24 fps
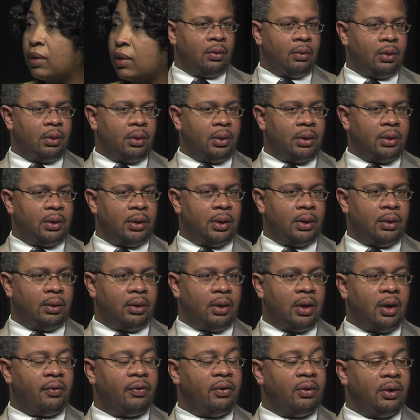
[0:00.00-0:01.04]
Well, it
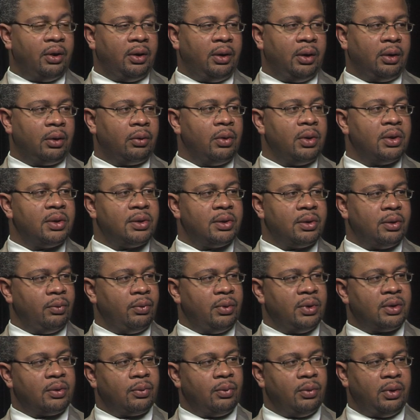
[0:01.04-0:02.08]
definitely increases the
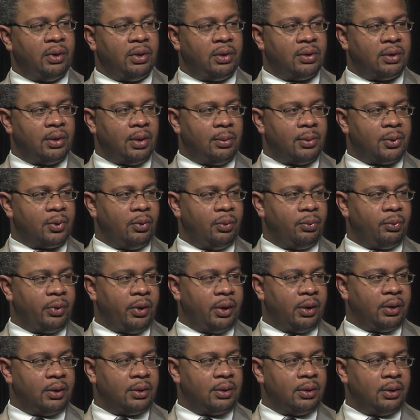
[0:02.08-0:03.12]
risk with each subsequent
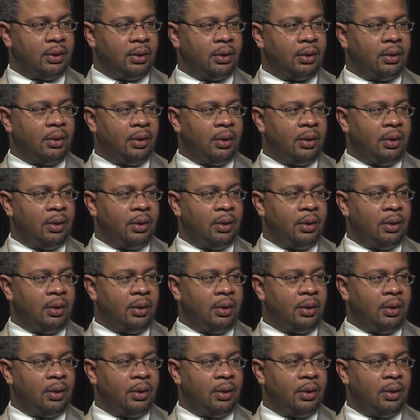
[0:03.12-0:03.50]
pregnancy.